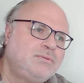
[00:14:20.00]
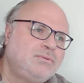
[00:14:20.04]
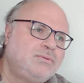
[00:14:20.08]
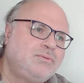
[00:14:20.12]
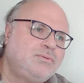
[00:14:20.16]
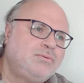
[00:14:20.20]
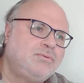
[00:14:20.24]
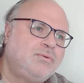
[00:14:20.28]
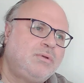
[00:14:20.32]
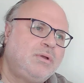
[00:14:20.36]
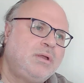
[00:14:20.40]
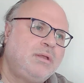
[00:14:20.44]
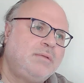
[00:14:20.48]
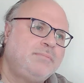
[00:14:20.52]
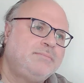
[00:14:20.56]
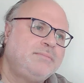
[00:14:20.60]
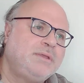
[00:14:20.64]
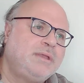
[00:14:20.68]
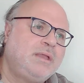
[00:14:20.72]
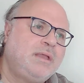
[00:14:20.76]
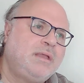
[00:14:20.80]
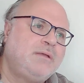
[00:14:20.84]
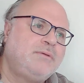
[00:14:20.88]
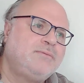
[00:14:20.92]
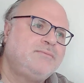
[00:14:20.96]
to
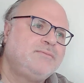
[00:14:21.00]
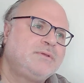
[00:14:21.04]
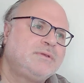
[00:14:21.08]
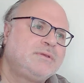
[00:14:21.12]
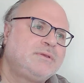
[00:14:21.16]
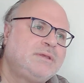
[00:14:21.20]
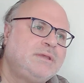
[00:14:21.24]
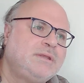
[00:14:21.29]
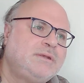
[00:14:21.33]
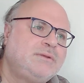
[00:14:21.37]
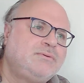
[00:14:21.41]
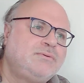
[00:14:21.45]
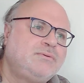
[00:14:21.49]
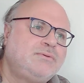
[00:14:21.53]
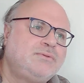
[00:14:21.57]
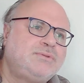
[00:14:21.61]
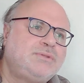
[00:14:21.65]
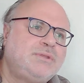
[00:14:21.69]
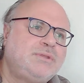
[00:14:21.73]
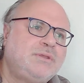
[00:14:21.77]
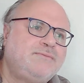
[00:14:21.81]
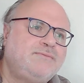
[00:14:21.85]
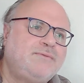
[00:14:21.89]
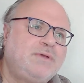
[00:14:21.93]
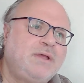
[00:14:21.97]
Arabia, where King
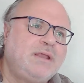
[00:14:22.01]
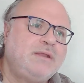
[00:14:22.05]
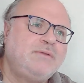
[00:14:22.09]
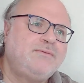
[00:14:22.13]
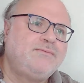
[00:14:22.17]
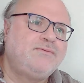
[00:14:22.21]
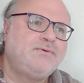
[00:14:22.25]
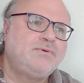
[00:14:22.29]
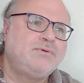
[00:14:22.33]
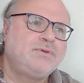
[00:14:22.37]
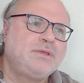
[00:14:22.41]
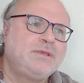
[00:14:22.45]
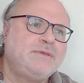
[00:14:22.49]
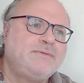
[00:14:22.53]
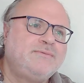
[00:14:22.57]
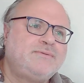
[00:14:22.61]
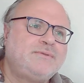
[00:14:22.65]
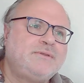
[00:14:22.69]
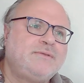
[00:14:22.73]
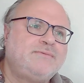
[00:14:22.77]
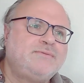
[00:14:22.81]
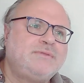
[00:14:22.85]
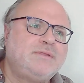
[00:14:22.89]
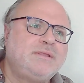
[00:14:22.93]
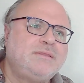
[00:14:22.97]
Rustaman forgives
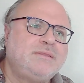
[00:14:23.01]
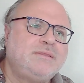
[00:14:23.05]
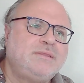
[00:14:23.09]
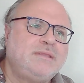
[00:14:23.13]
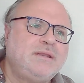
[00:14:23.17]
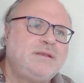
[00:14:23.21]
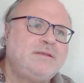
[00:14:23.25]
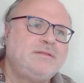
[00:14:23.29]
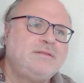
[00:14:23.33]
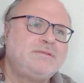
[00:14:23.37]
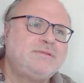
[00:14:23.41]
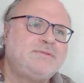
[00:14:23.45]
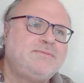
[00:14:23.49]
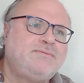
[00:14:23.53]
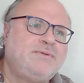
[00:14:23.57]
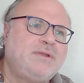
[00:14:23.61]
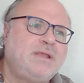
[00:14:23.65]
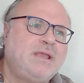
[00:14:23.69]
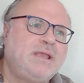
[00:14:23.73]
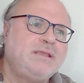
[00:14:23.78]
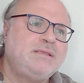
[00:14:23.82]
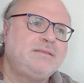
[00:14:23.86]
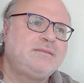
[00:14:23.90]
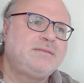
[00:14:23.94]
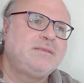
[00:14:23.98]
Avtandil his
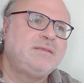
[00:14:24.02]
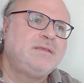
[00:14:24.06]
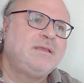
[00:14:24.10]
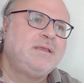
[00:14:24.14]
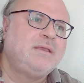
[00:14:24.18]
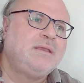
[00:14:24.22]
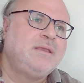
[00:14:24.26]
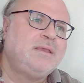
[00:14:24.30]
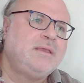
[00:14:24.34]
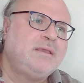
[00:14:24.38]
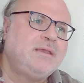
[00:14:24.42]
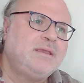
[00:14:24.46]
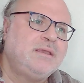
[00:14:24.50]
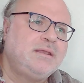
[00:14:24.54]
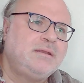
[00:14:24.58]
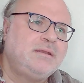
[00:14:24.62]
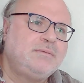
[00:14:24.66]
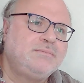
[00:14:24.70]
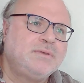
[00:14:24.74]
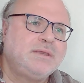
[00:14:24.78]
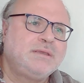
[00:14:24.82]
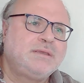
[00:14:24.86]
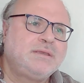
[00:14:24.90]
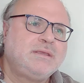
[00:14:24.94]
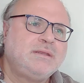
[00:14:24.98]
flight and
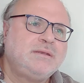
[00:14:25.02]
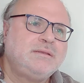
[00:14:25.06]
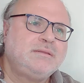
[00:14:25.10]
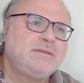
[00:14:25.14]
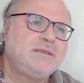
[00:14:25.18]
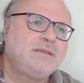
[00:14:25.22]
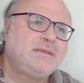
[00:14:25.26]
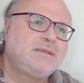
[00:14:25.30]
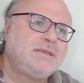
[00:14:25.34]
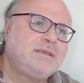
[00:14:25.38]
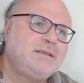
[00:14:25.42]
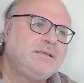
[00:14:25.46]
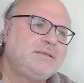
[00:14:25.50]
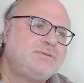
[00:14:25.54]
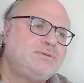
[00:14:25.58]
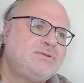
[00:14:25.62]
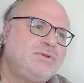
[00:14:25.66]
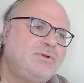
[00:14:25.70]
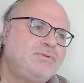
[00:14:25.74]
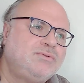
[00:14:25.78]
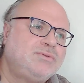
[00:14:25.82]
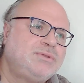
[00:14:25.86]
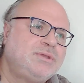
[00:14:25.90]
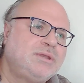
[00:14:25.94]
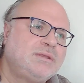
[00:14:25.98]
breaking the king's
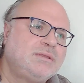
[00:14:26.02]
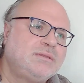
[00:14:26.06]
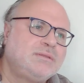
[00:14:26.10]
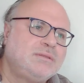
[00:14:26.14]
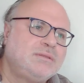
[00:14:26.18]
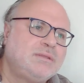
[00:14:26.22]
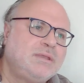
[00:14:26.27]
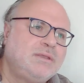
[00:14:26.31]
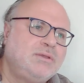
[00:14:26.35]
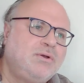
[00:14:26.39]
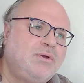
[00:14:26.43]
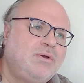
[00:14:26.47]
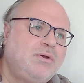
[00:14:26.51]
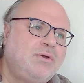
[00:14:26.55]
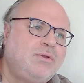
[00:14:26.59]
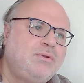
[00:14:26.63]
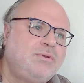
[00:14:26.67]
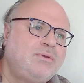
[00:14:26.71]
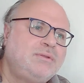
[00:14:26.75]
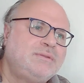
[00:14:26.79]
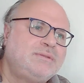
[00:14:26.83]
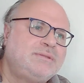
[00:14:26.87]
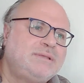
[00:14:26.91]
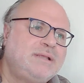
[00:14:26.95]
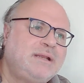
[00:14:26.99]
order. They
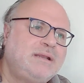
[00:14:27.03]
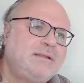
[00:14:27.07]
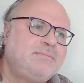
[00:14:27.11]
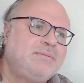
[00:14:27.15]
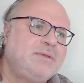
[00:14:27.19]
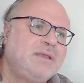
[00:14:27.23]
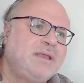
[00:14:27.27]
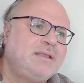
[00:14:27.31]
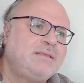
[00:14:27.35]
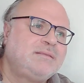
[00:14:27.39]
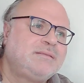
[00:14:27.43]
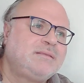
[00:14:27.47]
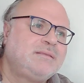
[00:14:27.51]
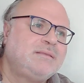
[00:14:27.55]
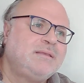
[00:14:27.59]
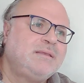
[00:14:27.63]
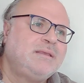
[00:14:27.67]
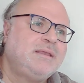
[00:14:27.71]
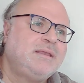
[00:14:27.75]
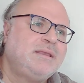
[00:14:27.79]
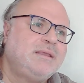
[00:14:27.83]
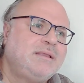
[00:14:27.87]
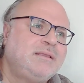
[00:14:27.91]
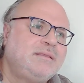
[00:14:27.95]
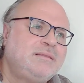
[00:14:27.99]
all celebrate
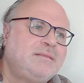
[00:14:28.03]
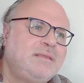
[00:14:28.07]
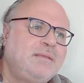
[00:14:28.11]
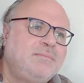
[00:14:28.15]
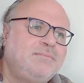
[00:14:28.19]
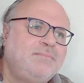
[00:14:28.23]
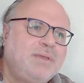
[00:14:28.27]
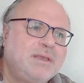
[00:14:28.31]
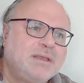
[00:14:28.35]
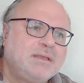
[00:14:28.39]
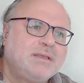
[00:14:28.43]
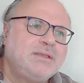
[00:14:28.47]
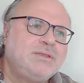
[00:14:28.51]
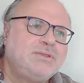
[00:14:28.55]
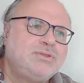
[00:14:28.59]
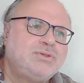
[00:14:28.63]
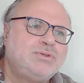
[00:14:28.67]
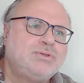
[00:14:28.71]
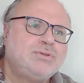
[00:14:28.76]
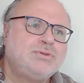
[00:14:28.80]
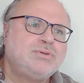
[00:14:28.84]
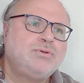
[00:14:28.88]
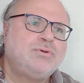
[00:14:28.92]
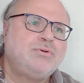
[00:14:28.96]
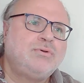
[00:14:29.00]
the
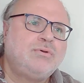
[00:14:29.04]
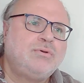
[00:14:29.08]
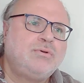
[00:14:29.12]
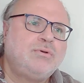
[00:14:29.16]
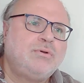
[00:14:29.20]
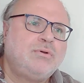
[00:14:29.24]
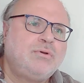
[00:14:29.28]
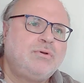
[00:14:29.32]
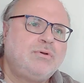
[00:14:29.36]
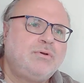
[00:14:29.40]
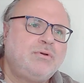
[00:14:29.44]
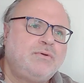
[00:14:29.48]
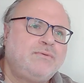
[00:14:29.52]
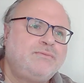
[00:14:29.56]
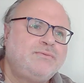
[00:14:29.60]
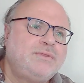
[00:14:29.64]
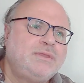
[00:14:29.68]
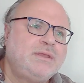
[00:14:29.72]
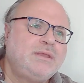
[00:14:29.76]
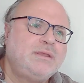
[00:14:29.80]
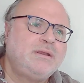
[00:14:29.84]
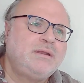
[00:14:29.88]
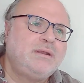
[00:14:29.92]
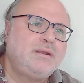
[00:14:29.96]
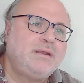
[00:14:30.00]
marriage of
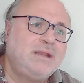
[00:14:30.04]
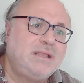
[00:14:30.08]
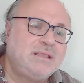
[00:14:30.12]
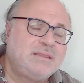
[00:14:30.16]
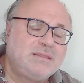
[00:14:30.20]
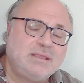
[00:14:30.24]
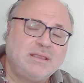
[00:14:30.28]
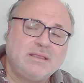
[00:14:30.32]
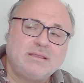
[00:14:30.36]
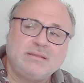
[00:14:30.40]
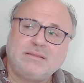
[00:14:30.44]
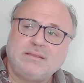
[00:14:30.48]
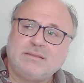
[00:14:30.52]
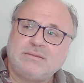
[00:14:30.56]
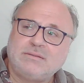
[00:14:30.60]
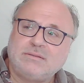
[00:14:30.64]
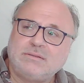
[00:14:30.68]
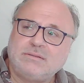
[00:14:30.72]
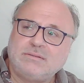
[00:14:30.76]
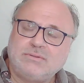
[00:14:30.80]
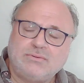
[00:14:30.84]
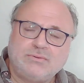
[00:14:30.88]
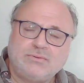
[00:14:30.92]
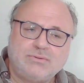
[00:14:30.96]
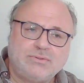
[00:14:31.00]
the letter that
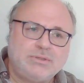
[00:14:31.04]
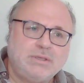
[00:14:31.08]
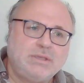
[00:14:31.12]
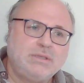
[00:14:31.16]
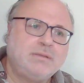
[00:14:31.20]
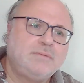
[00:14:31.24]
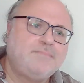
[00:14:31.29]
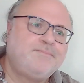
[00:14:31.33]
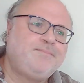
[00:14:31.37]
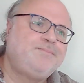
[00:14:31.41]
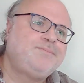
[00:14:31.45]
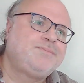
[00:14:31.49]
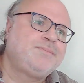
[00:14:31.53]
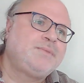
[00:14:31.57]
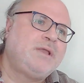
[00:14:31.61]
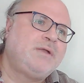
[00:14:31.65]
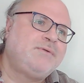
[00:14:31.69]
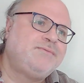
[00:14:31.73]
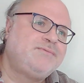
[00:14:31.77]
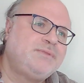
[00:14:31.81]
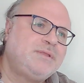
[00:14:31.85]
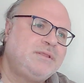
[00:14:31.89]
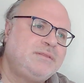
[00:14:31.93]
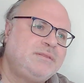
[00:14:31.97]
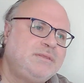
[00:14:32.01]
is to say,
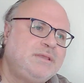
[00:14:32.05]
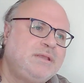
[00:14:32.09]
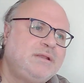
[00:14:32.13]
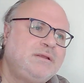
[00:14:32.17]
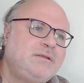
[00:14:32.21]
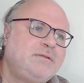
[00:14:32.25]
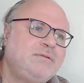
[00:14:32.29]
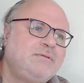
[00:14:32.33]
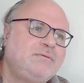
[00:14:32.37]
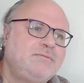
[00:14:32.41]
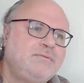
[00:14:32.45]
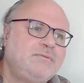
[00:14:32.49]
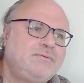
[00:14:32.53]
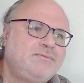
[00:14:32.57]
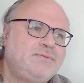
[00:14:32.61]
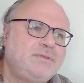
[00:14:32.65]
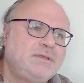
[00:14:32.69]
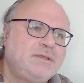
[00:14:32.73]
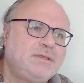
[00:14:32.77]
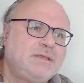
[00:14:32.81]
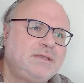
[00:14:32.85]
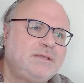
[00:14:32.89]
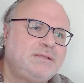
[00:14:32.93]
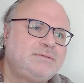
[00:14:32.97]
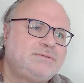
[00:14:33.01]
Avtandil with the
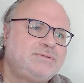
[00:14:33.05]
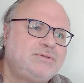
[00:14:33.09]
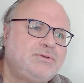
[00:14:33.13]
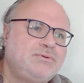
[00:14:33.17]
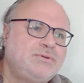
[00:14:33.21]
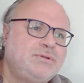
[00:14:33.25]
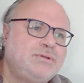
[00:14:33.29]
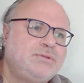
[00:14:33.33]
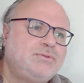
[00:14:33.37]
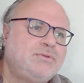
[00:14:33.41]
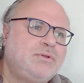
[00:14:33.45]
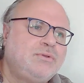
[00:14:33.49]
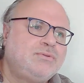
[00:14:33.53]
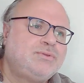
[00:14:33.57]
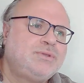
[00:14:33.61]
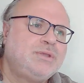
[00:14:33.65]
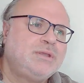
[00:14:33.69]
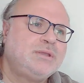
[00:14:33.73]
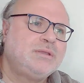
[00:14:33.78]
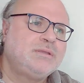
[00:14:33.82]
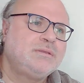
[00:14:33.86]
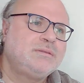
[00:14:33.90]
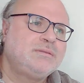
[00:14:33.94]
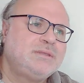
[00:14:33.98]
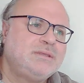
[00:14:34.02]
king's only
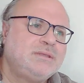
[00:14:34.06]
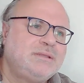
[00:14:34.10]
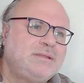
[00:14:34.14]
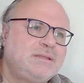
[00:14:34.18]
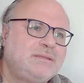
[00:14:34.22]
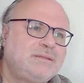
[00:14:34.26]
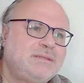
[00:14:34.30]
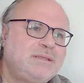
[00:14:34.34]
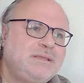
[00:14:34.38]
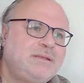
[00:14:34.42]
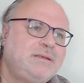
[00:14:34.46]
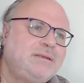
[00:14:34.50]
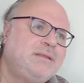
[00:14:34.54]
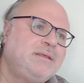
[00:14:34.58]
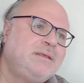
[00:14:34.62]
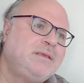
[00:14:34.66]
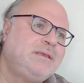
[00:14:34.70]
daughter, Tinatin.